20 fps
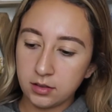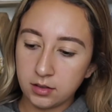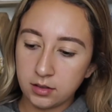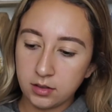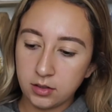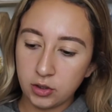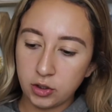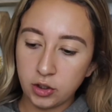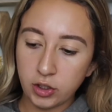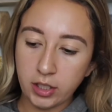
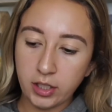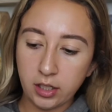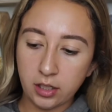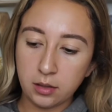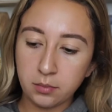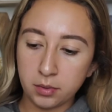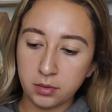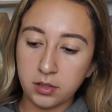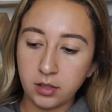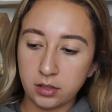Shake it
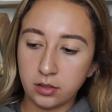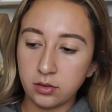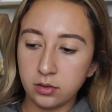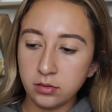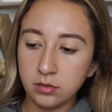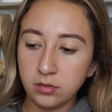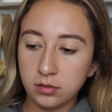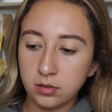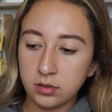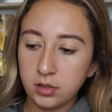up a
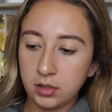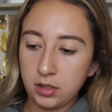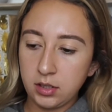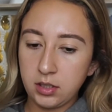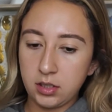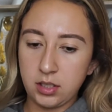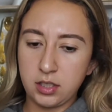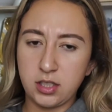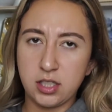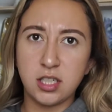little
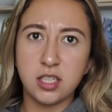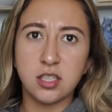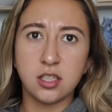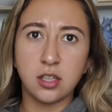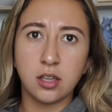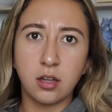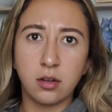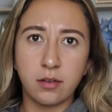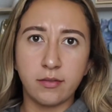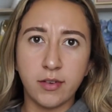since it is a
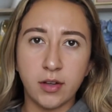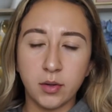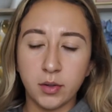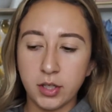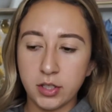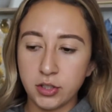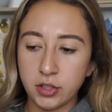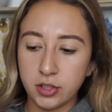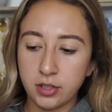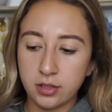glowy
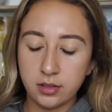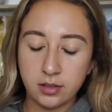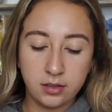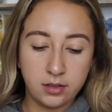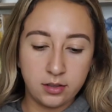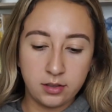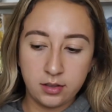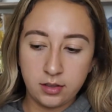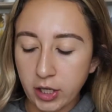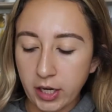foundation.
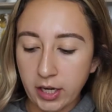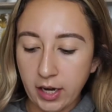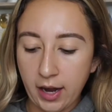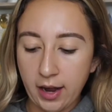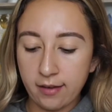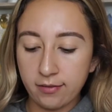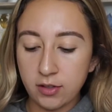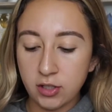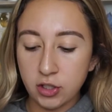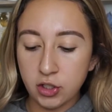I
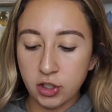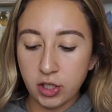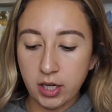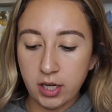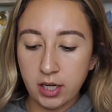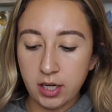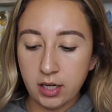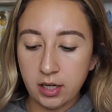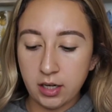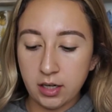have the
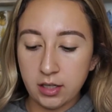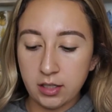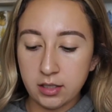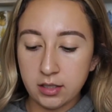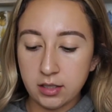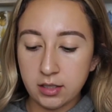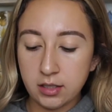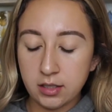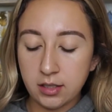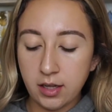shade
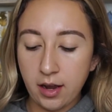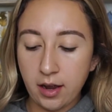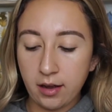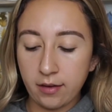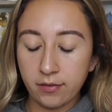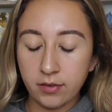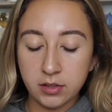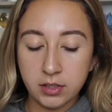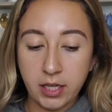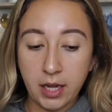
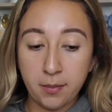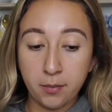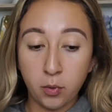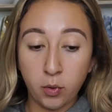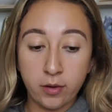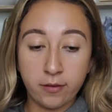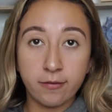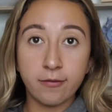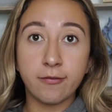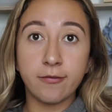
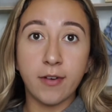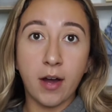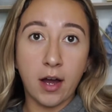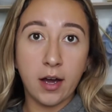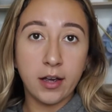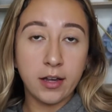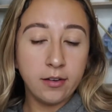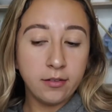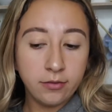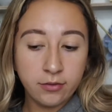
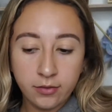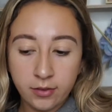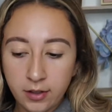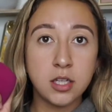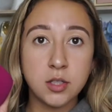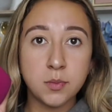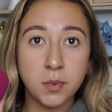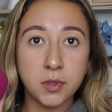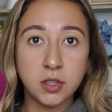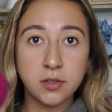F10.5.
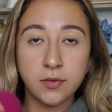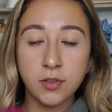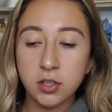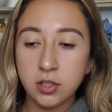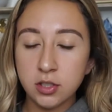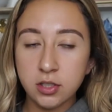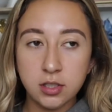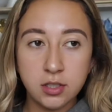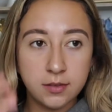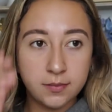Sponge
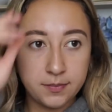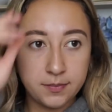first.